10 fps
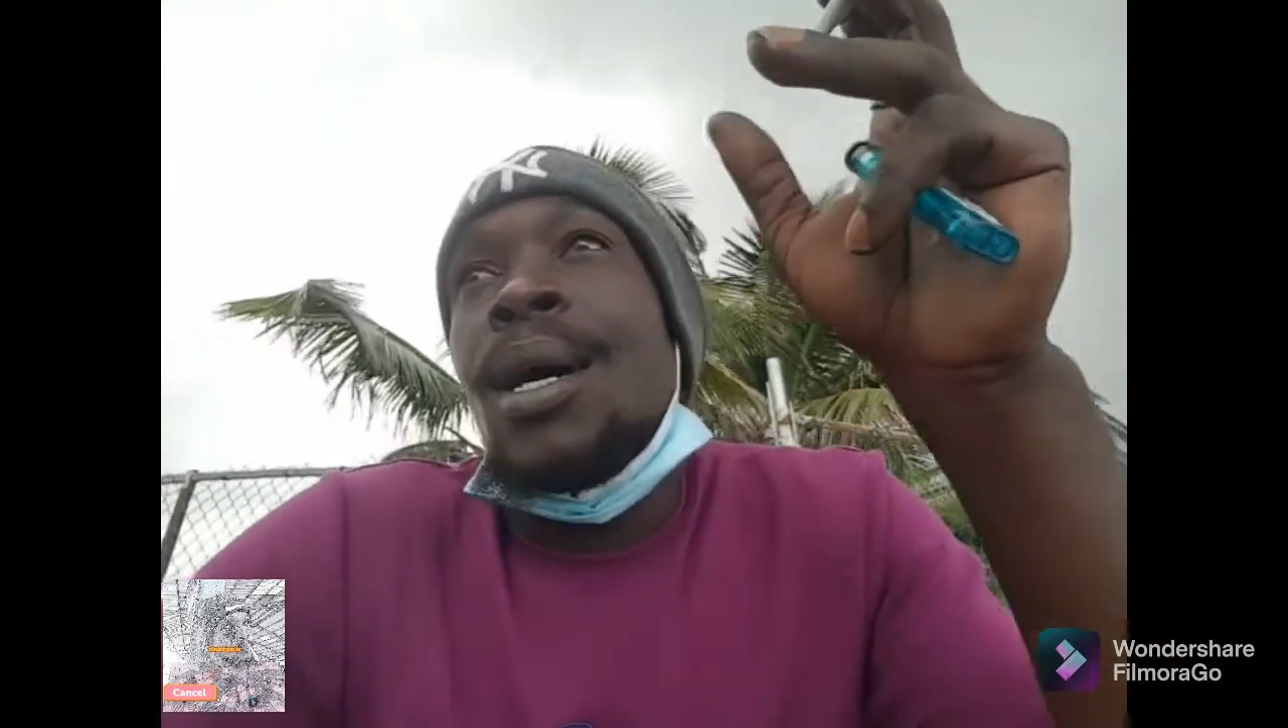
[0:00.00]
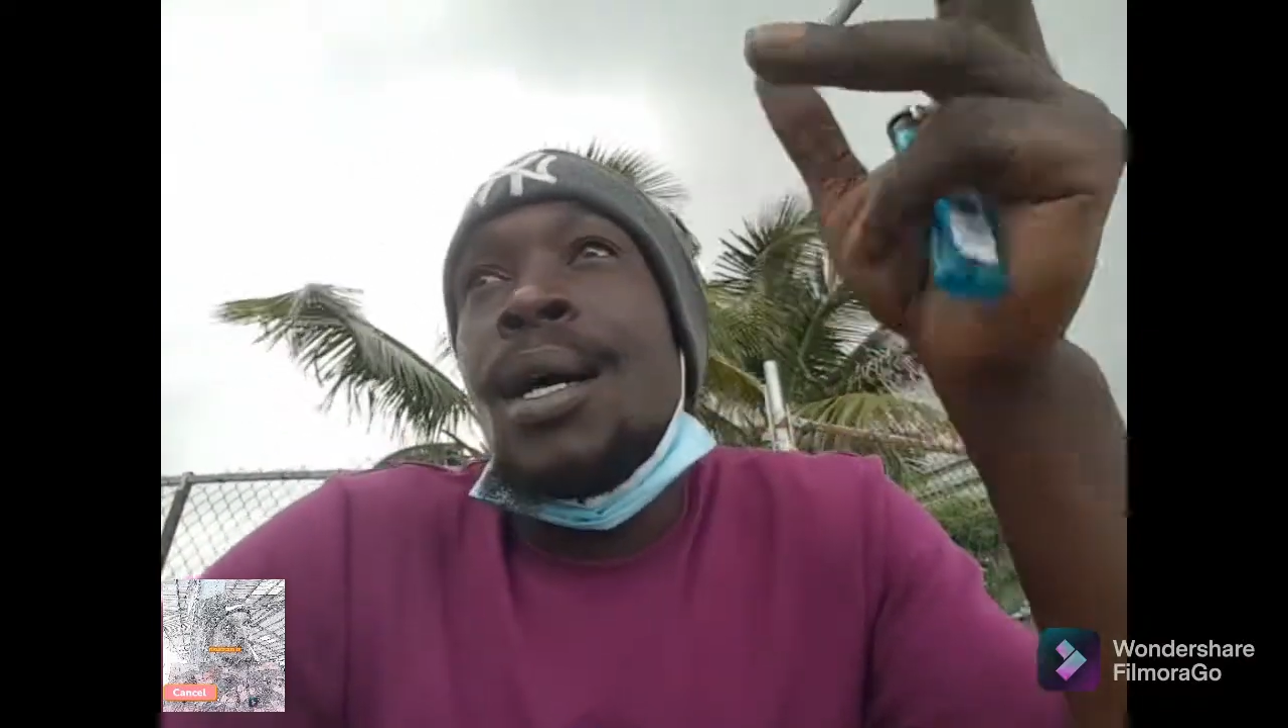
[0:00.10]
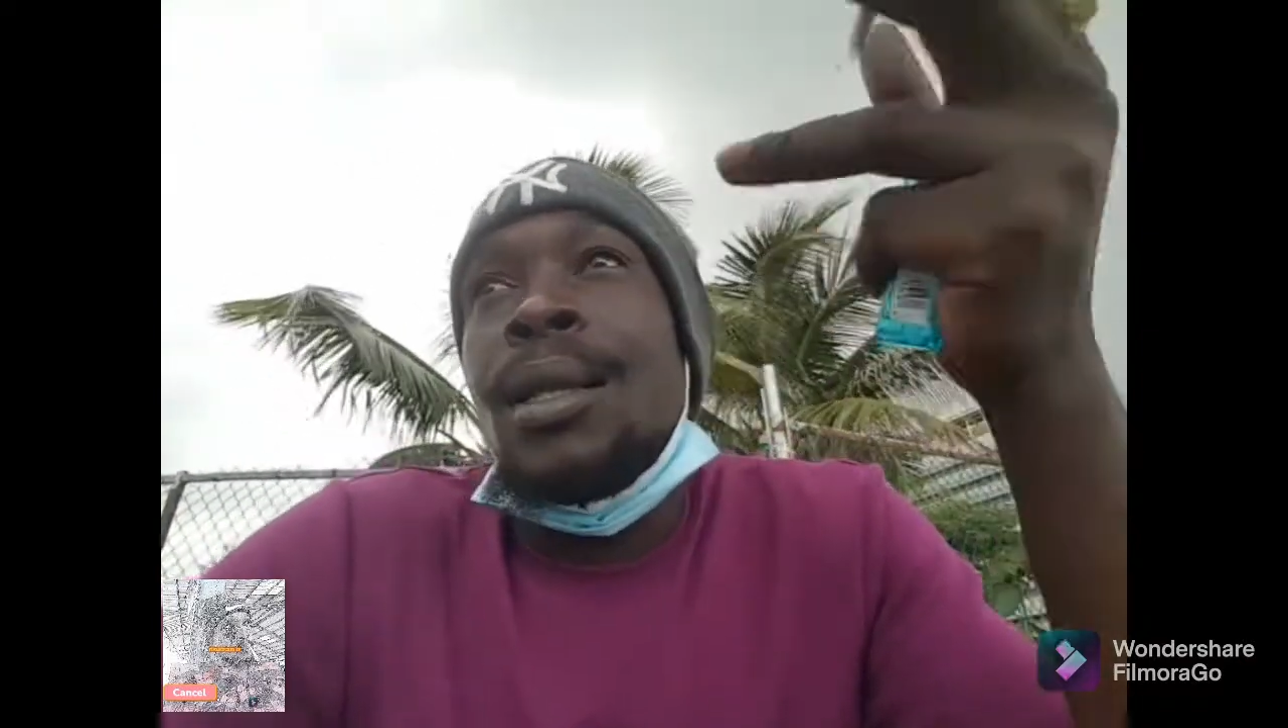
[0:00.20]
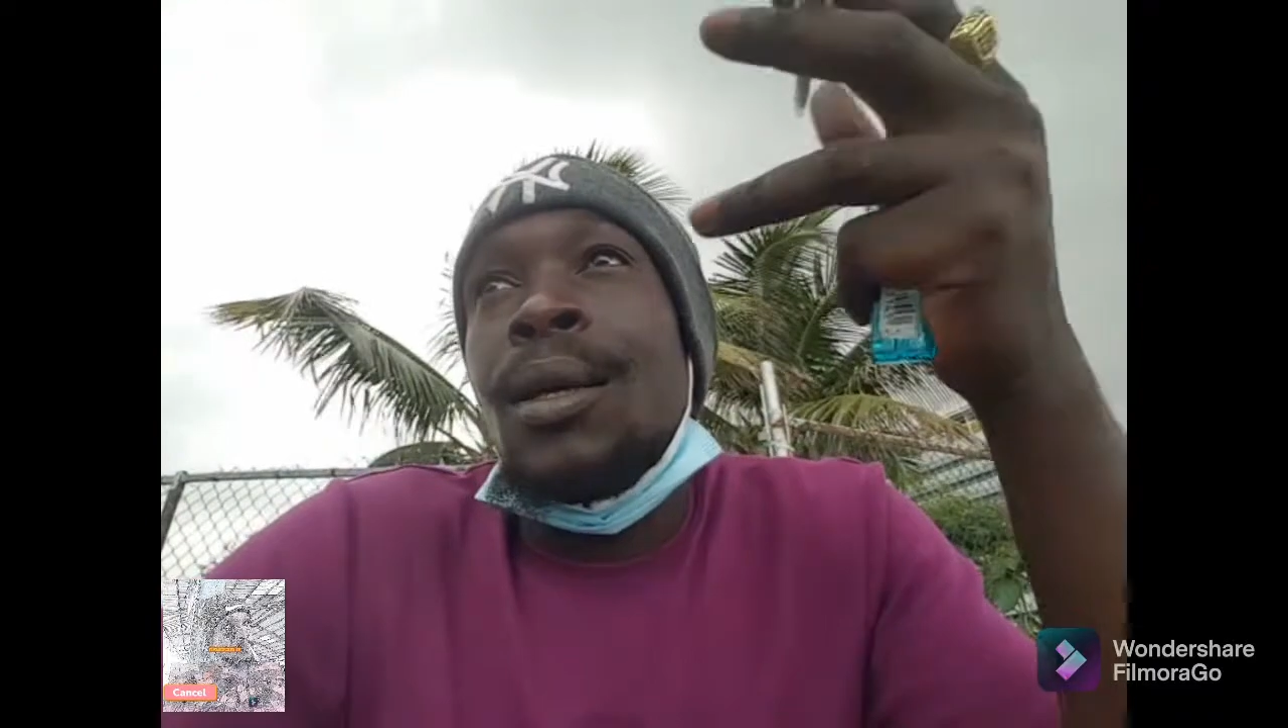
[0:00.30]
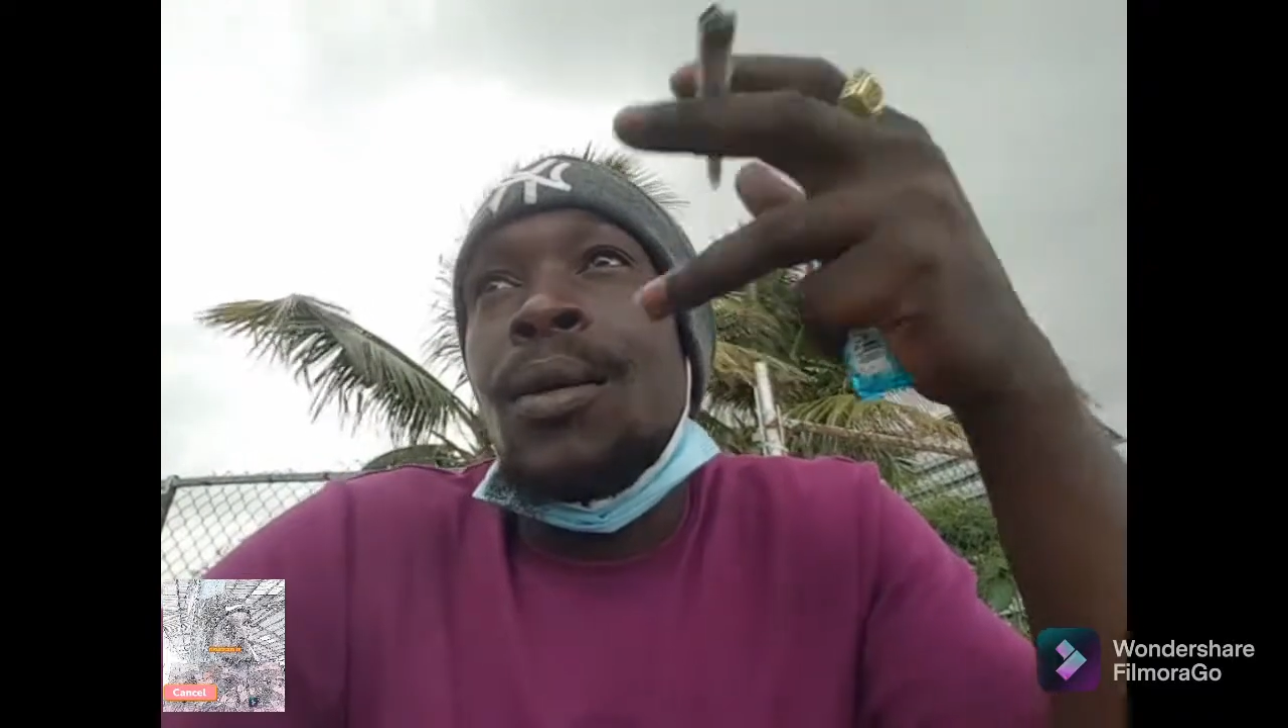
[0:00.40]

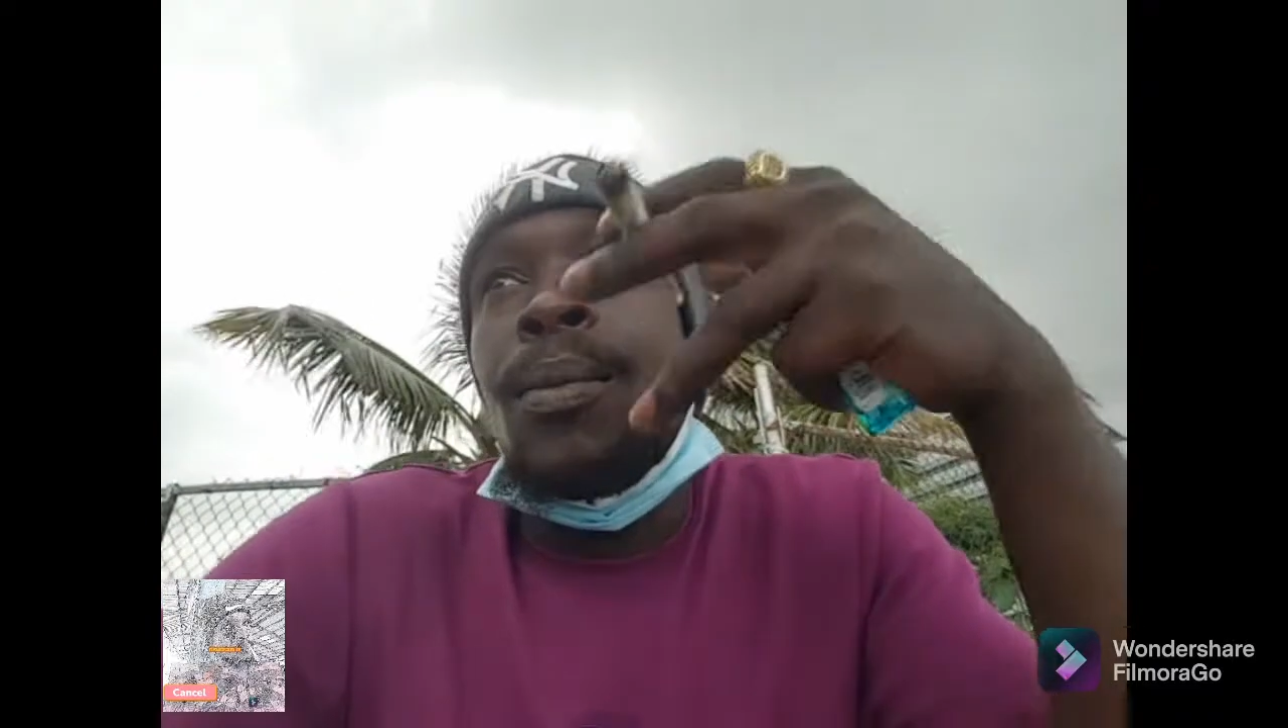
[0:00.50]
by take